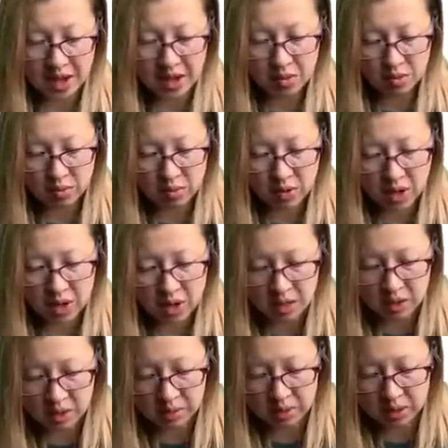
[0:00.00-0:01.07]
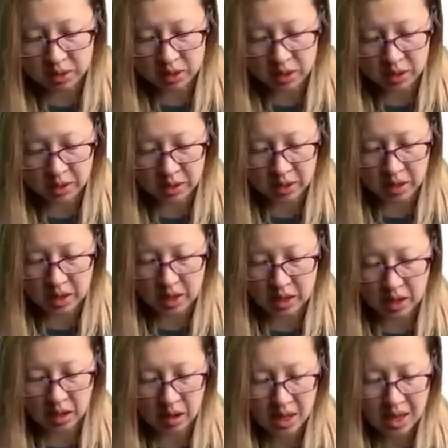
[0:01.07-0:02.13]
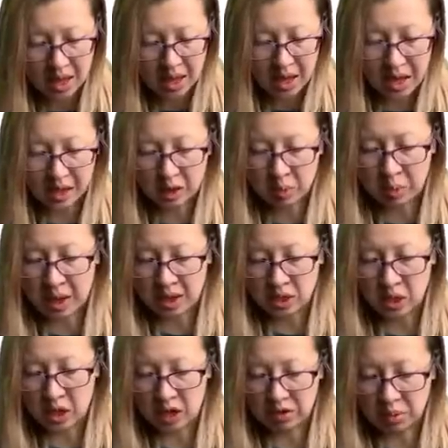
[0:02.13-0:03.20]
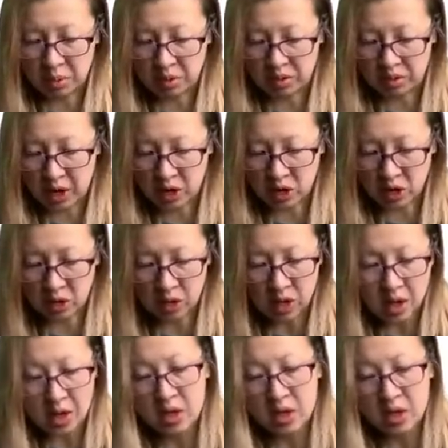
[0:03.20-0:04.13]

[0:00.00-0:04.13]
a reasonable skill and care expected of a professional.